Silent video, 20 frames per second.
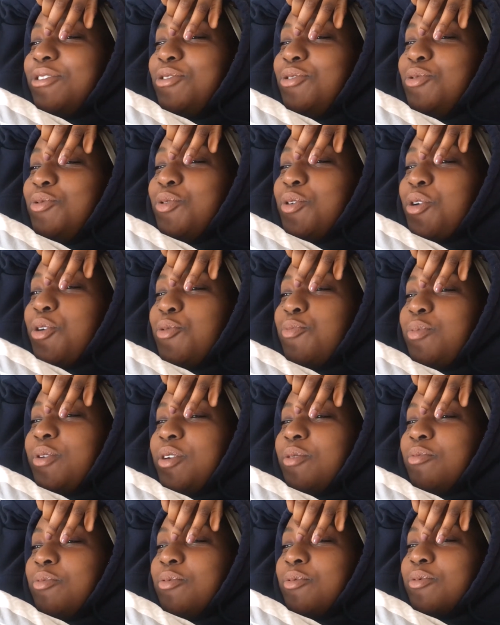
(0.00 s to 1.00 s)
you know,
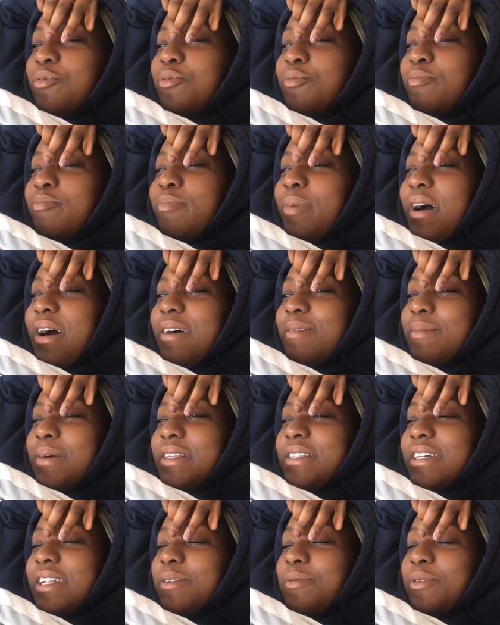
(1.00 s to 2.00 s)
people, bam,
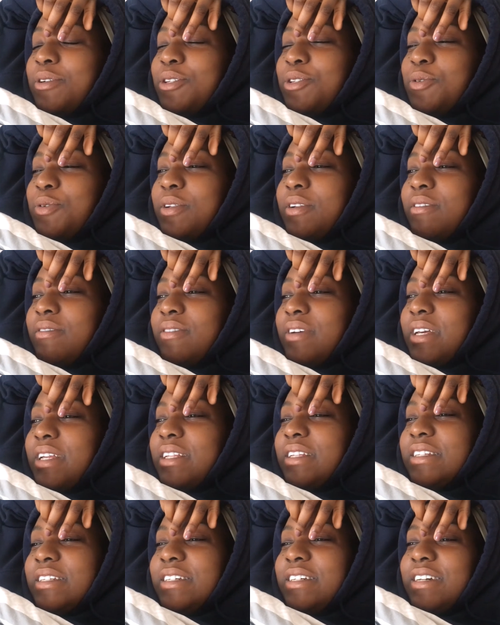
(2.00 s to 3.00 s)
I said I want to do an
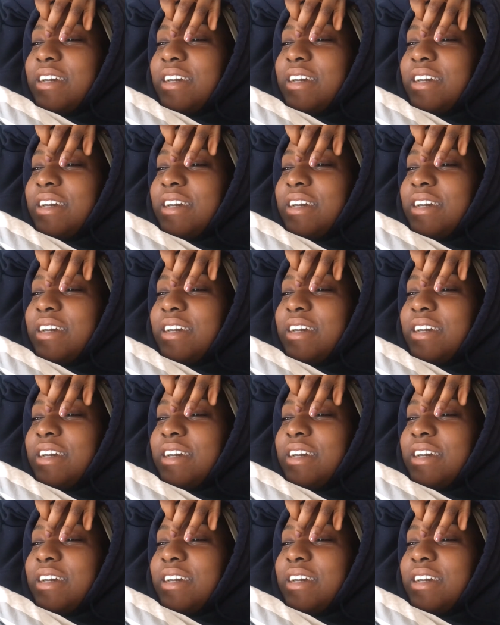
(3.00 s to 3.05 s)
event,